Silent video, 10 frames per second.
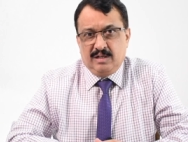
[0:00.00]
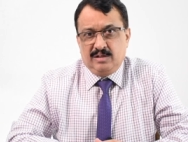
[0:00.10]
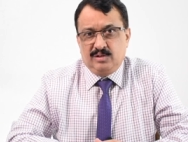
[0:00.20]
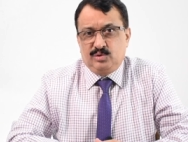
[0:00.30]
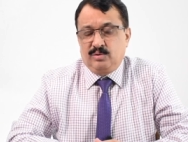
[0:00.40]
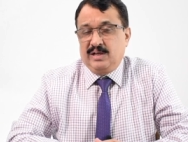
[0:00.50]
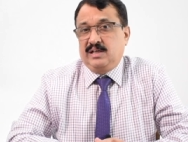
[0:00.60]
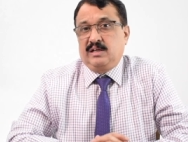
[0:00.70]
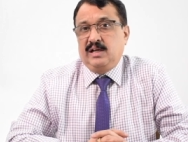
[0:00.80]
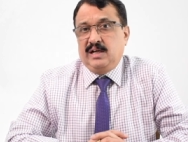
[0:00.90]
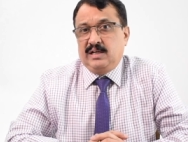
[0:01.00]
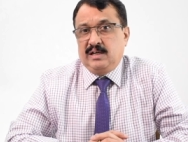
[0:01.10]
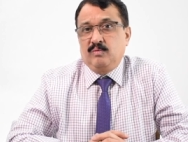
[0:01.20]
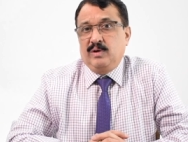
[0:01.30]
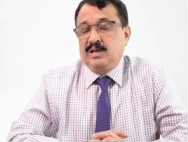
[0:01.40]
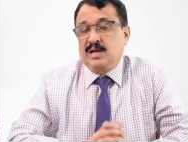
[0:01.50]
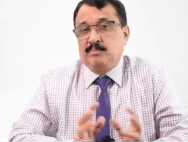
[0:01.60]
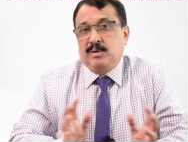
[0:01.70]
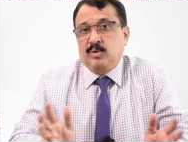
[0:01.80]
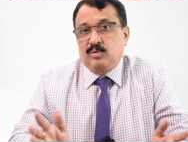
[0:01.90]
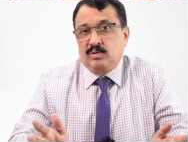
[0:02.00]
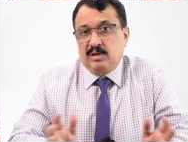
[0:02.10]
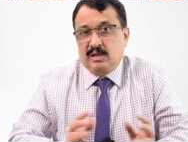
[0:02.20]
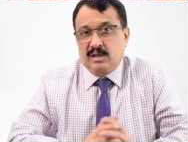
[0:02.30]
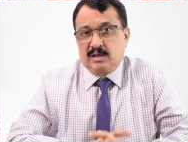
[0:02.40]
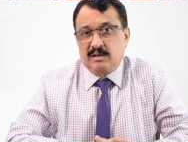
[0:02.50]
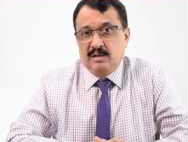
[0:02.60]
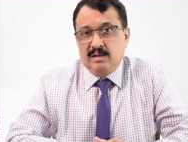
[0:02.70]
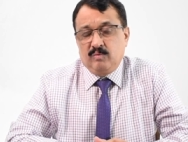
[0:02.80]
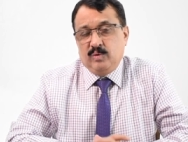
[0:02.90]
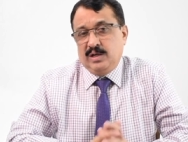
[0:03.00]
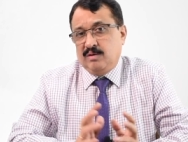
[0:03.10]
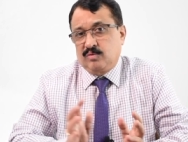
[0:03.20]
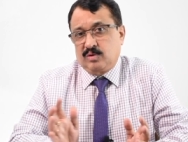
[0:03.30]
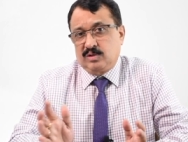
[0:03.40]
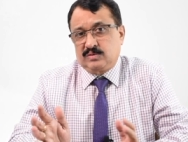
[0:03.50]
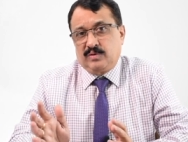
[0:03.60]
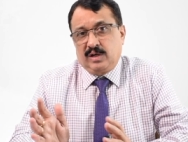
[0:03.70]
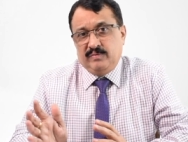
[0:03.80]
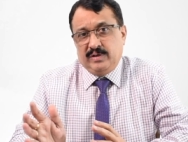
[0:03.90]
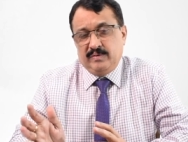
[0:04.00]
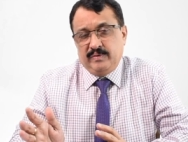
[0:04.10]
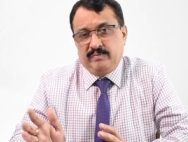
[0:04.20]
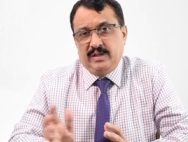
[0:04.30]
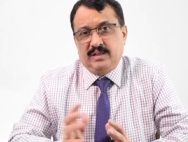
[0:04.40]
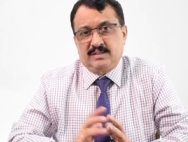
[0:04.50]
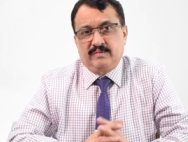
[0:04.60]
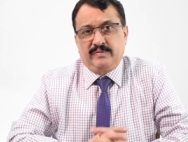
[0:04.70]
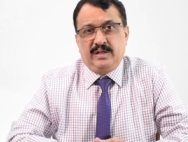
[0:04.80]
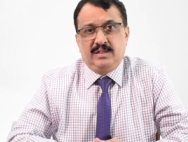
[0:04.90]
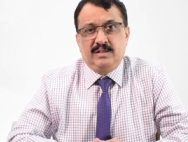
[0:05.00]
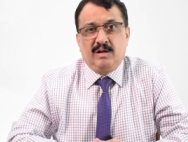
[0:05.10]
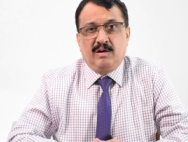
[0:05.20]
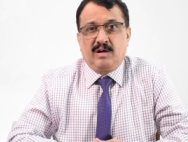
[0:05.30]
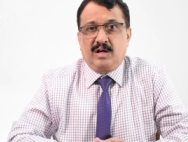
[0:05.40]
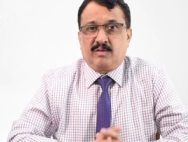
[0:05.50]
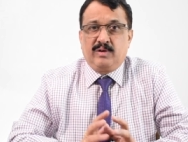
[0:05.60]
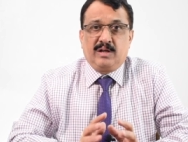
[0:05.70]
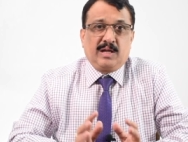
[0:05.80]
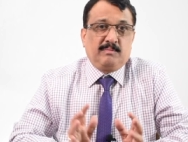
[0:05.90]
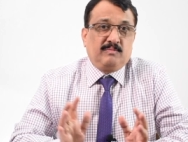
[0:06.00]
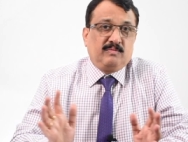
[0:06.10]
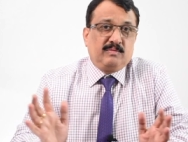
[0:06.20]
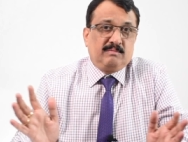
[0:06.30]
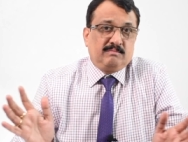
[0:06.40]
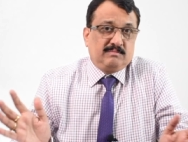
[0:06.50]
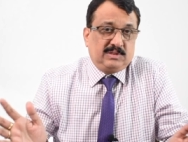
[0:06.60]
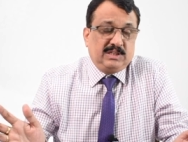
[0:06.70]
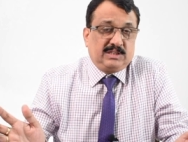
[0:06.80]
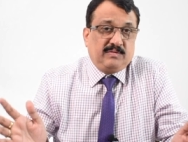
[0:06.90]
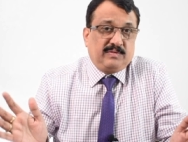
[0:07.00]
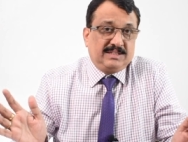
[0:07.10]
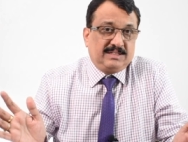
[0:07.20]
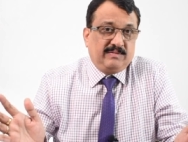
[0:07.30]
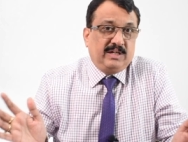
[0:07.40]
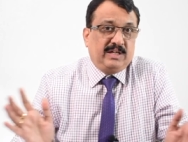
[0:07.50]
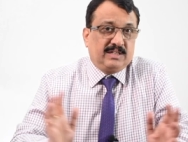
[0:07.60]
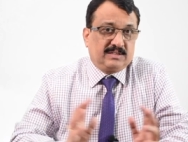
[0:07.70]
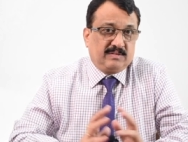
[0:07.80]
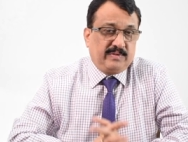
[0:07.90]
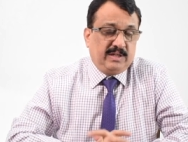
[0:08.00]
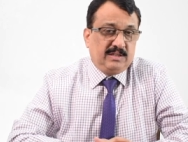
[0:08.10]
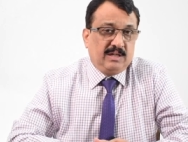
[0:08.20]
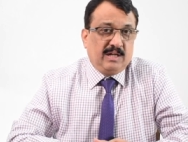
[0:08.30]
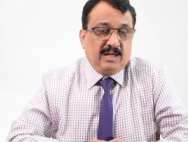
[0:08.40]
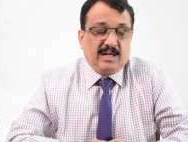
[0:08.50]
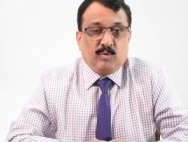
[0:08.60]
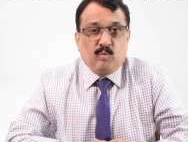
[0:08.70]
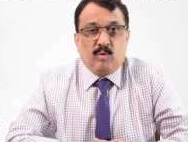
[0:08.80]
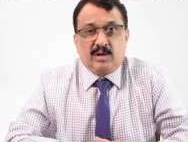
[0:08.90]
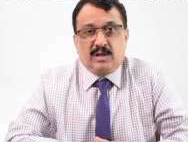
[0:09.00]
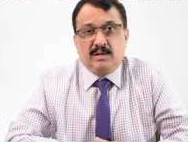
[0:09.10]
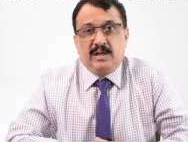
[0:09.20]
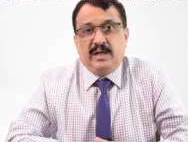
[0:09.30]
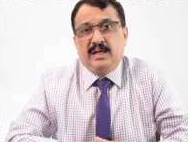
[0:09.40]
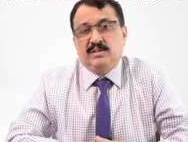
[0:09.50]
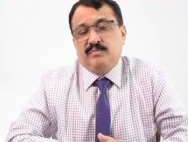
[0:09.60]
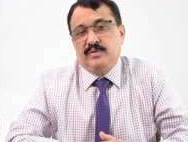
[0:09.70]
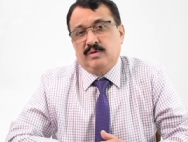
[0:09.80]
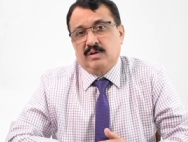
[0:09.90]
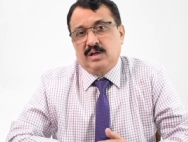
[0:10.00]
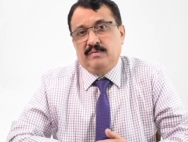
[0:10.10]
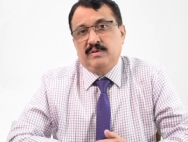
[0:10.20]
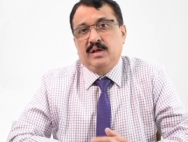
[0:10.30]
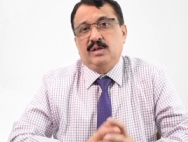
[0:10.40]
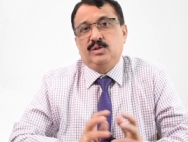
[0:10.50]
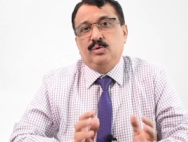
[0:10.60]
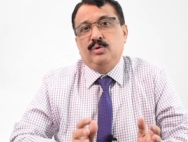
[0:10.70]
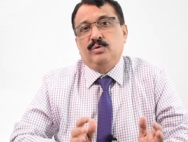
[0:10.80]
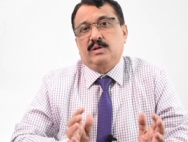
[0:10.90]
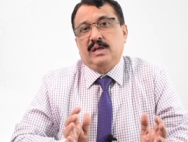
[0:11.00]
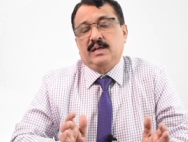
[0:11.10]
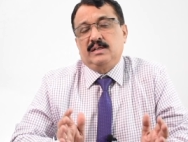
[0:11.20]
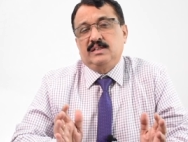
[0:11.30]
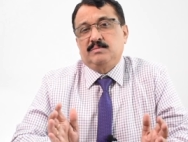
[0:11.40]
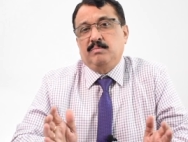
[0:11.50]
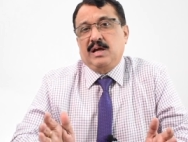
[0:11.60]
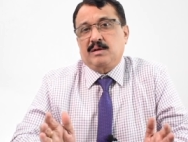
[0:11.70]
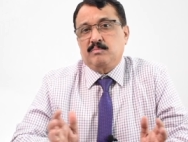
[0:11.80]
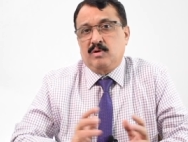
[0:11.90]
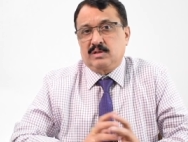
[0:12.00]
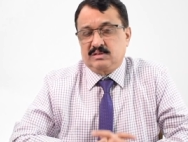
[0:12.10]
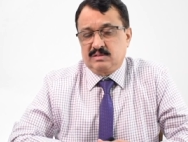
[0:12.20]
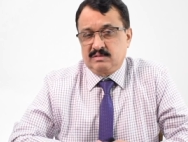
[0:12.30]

Should I create it when I am about to retire, when I have crossed 45-50 years of age or when I am 65, 70 years of age, at what age of your life should you create this black box?